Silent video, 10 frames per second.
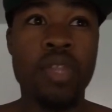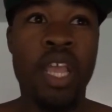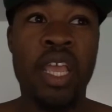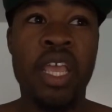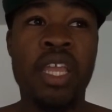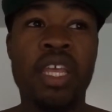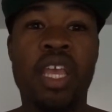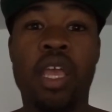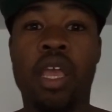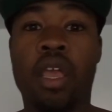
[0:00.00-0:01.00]
And
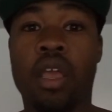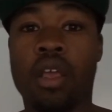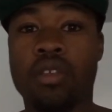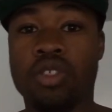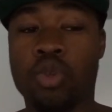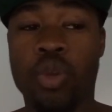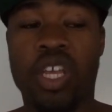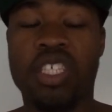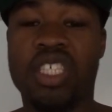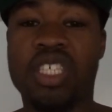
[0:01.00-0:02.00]
doing it
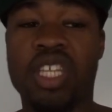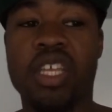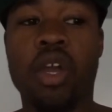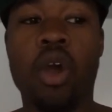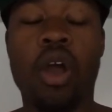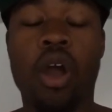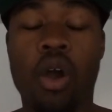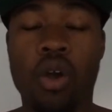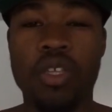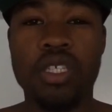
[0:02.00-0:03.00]
consistently
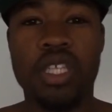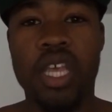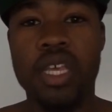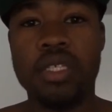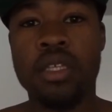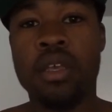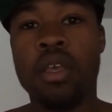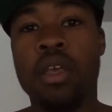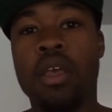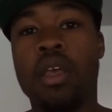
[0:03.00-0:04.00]
all these days
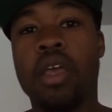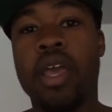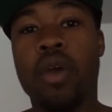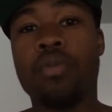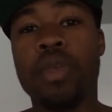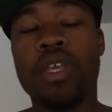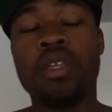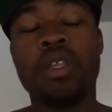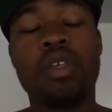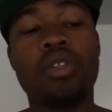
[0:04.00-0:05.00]
helped
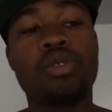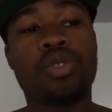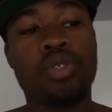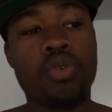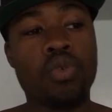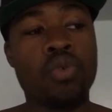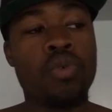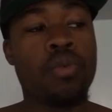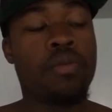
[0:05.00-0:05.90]
me to